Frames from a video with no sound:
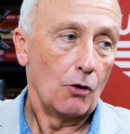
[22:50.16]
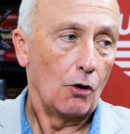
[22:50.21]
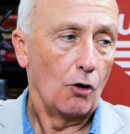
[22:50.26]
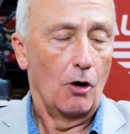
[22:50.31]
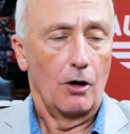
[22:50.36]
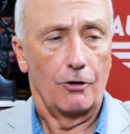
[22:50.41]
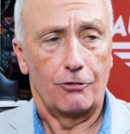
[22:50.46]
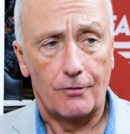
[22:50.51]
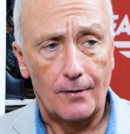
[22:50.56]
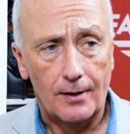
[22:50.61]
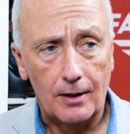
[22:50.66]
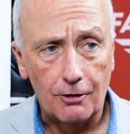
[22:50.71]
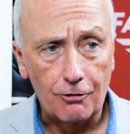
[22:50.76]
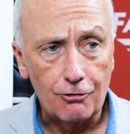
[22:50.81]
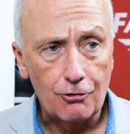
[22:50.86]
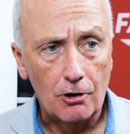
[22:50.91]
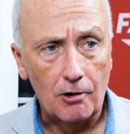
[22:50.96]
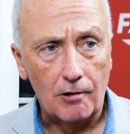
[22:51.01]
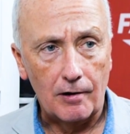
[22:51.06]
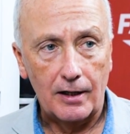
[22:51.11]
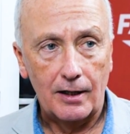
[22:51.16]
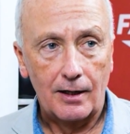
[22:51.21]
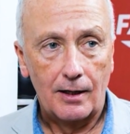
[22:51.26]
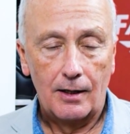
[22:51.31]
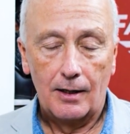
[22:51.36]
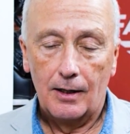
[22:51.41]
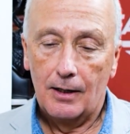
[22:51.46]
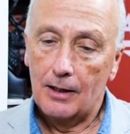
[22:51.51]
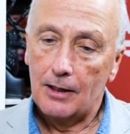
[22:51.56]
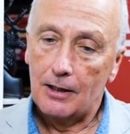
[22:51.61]
or a civilian jury
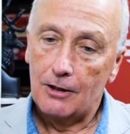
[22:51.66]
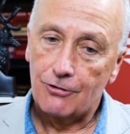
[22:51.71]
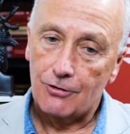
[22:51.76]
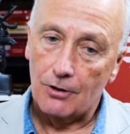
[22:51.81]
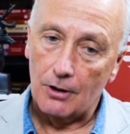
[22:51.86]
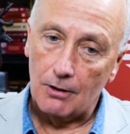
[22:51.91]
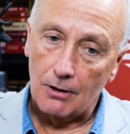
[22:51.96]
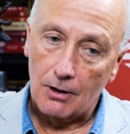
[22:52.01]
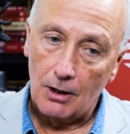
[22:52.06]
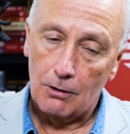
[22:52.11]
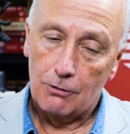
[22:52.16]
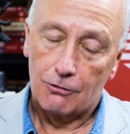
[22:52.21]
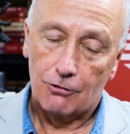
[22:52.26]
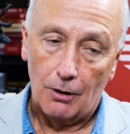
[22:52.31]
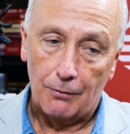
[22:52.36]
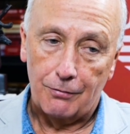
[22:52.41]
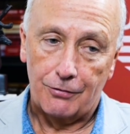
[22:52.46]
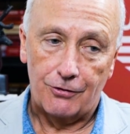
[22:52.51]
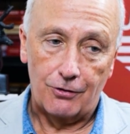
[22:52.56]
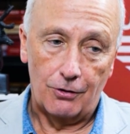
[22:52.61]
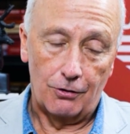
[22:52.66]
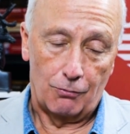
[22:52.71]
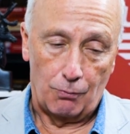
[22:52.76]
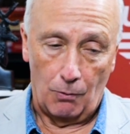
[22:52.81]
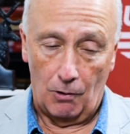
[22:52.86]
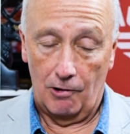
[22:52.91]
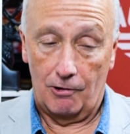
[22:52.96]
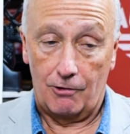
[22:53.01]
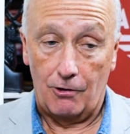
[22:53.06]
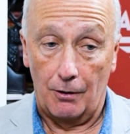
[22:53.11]
is that those officers,
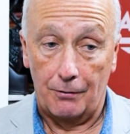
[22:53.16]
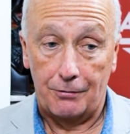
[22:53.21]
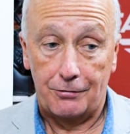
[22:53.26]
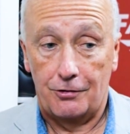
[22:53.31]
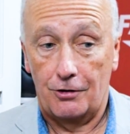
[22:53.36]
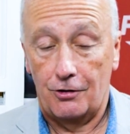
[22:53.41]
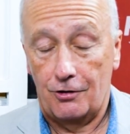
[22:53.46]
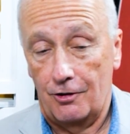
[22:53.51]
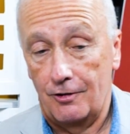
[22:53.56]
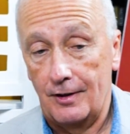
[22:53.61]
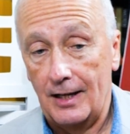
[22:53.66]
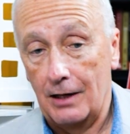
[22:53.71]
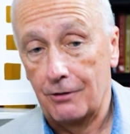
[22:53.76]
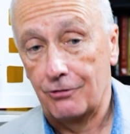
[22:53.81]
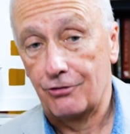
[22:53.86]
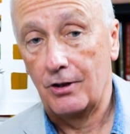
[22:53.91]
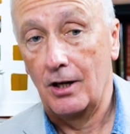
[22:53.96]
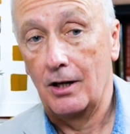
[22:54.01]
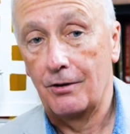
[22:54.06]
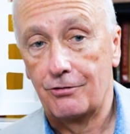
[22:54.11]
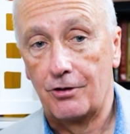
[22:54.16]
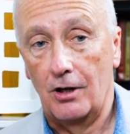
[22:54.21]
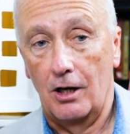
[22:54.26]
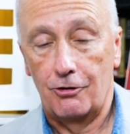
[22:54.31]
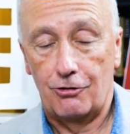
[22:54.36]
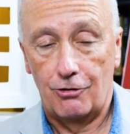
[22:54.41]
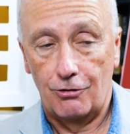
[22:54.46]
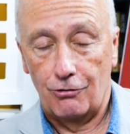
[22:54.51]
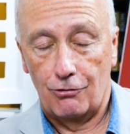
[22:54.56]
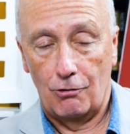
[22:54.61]
warrant officers, and now staff
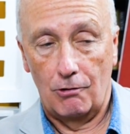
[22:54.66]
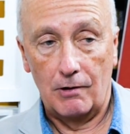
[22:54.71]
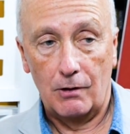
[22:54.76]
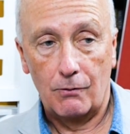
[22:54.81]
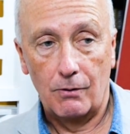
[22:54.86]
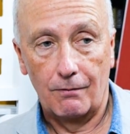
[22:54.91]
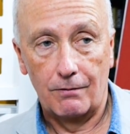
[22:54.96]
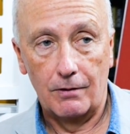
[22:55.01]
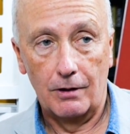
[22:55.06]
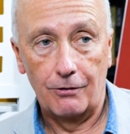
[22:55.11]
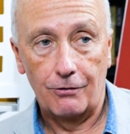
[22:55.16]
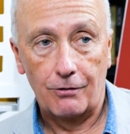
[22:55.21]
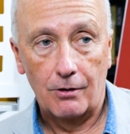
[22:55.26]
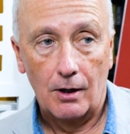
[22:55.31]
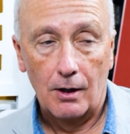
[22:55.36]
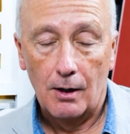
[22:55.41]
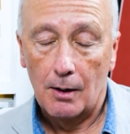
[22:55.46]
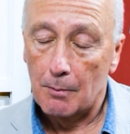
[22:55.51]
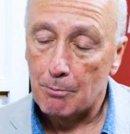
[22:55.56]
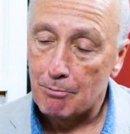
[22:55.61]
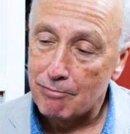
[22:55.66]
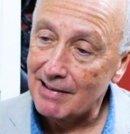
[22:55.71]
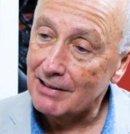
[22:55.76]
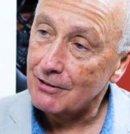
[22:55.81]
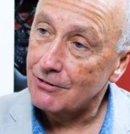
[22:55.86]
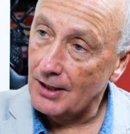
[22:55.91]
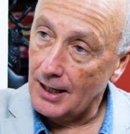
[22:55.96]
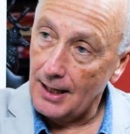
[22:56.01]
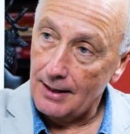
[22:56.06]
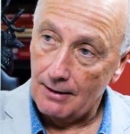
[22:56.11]
sergeants or equivalents, bring
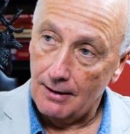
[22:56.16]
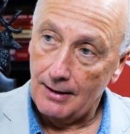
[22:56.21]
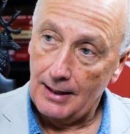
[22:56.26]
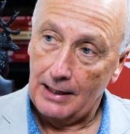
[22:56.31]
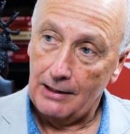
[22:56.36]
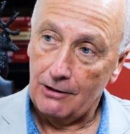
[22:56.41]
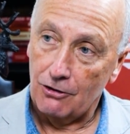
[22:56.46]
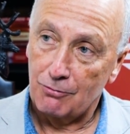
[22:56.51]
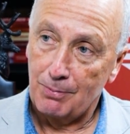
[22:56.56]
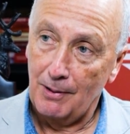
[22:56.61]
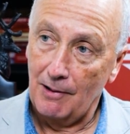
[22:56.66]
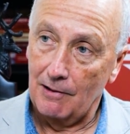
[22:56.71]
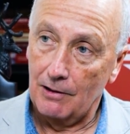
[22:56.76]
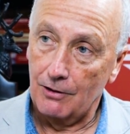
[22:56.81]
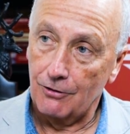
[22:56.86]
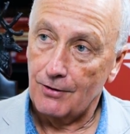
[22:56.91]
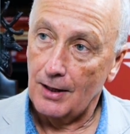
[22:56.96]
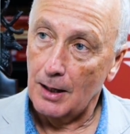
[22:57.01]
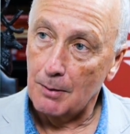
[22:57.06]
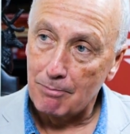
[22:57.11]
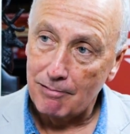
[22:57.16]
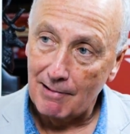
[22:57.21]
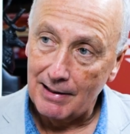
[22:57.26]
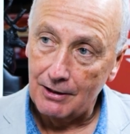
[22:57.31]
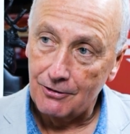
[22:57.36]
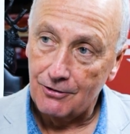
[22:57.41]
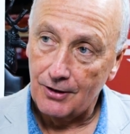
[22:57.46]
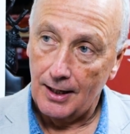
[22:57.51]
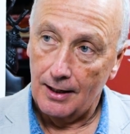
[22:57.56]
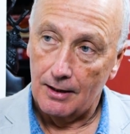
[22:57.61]
together that experience. They
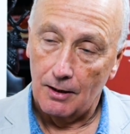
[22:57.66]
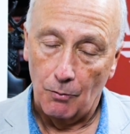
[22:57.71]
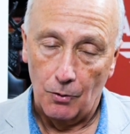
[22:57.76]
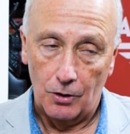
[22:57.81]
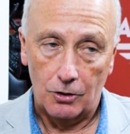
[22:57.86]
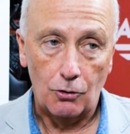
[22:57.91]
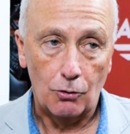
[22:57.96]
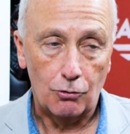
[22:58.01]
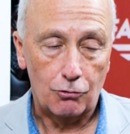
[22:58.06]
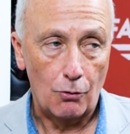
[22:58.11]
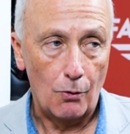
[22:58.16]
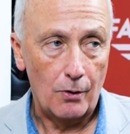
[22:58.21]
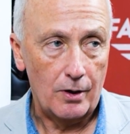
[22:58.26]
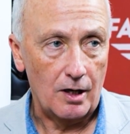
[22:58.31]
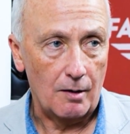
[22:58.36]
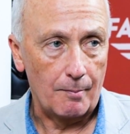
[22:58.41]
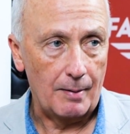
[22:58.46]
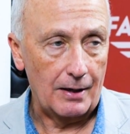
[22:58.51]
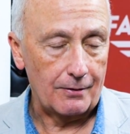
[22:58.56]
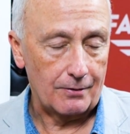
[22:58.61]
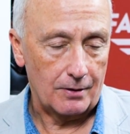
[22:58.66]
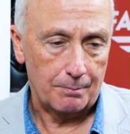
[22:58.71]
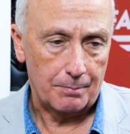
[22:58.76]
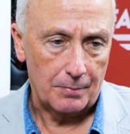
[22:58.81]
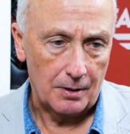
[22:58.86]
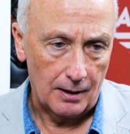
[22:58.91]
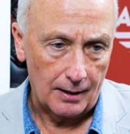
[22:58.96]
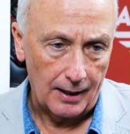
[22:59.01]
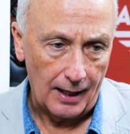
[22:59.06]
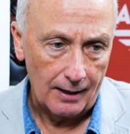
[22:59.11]
bring together what you're talking about.
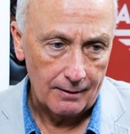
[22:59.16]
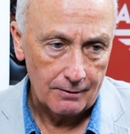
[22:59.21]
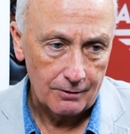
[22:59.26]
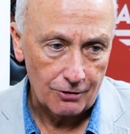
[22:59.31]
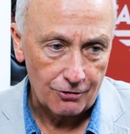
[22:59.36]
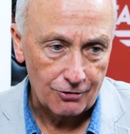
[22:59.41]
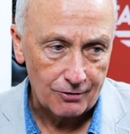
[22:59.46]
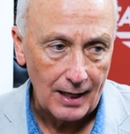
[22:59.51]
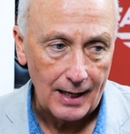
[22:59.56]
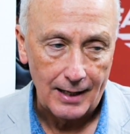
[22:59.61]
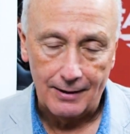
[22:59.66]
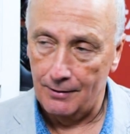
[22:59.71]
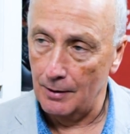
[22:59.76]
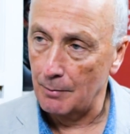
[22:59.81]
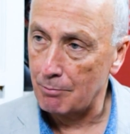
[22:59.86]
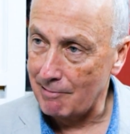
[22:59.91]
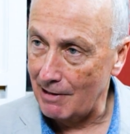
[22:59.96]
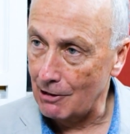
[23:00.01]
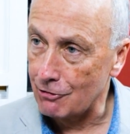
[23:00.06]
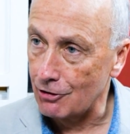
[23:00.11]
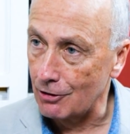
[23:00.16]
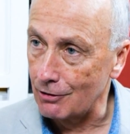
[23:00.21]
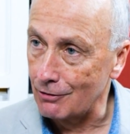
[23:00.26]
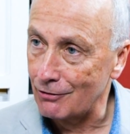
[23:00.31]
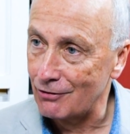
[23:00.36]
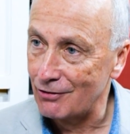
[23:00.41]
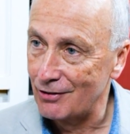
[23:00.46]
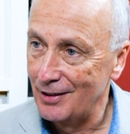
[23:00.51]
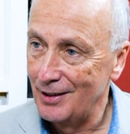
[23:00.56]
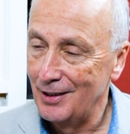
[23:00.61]
They understand the
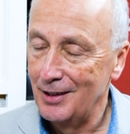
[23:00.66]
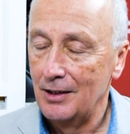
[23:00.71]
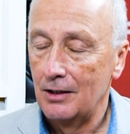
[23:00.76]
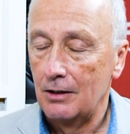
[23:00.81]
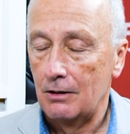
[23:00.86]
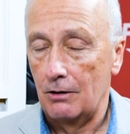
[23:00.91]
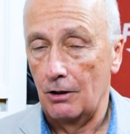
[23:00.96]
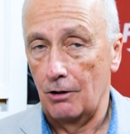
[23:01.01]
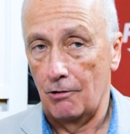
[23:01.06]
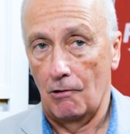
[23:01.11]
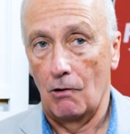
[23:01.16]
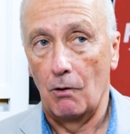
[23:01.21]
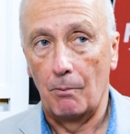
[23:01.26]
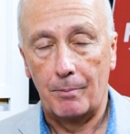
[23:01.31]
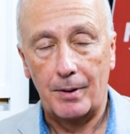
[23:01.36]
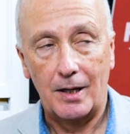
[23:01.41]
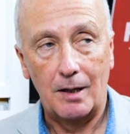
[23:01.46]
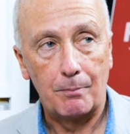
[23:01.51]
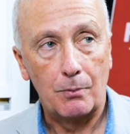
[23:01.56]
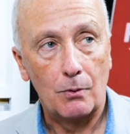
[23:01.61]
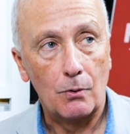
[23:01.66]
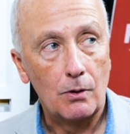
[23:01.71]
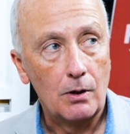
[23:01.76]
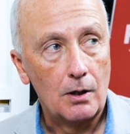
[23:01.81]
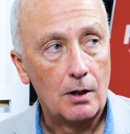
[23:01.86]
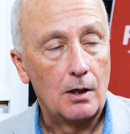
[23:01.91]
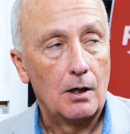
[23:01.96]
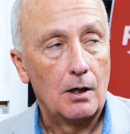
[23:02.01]
pressures that are on people,